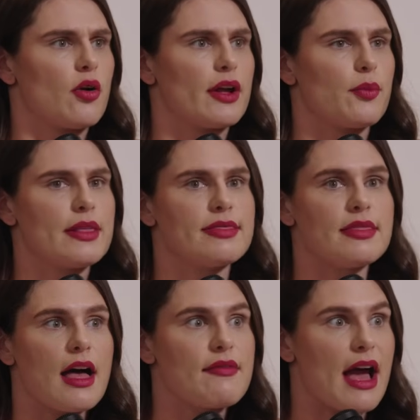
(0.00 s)
Like, we
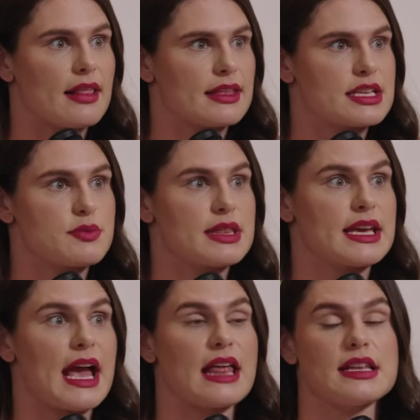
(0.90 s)
love athletes. We
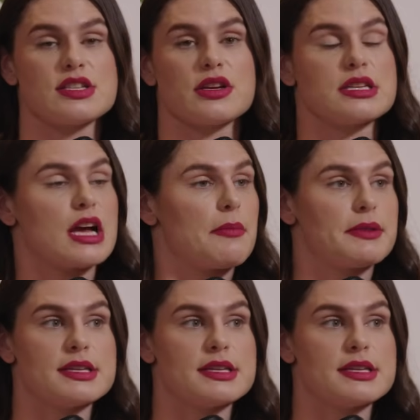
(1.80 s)
think athletes are the top of the